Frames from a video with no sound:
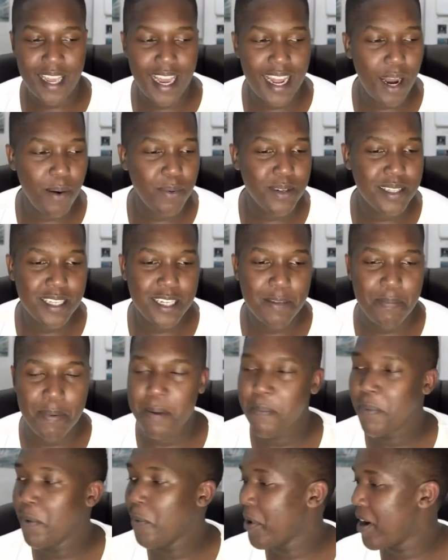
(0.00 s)
and I would see
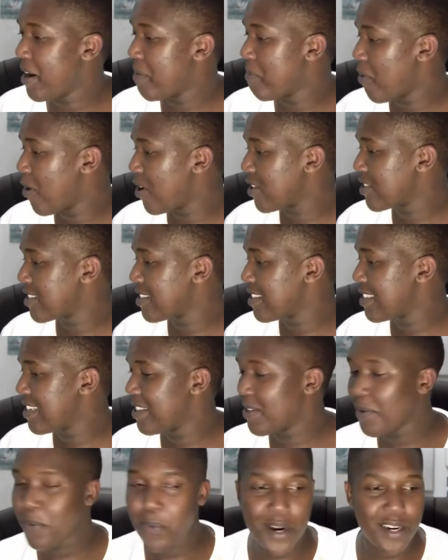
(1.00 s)
people wear masks
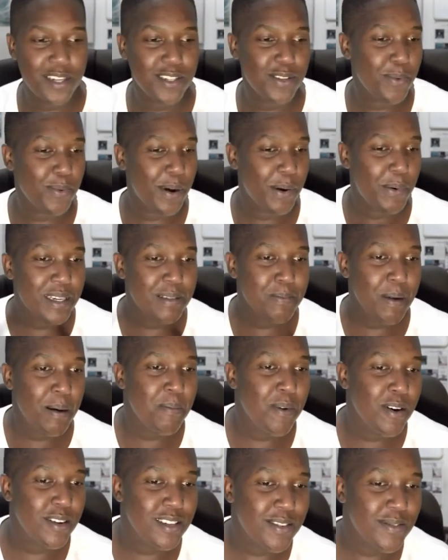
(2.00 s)
in the weirdest way. Where's my
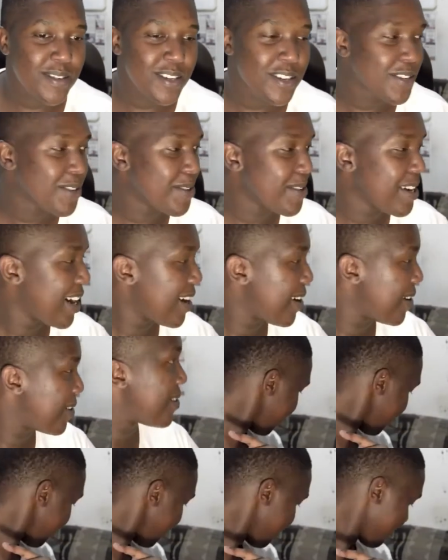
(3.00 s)
mask? I want to show you how.
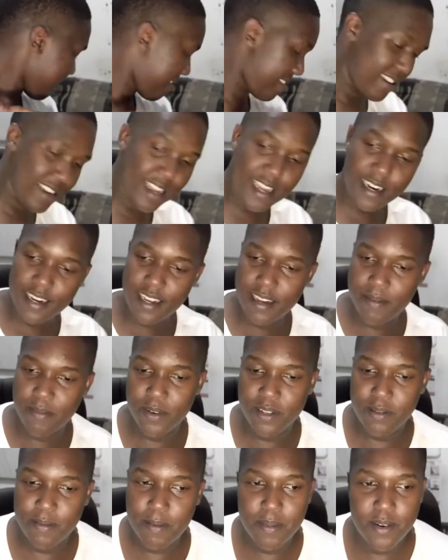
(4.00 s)
God damn,
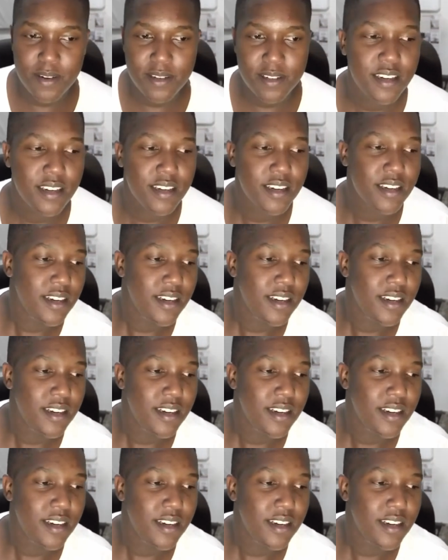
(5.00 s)
where's my mask?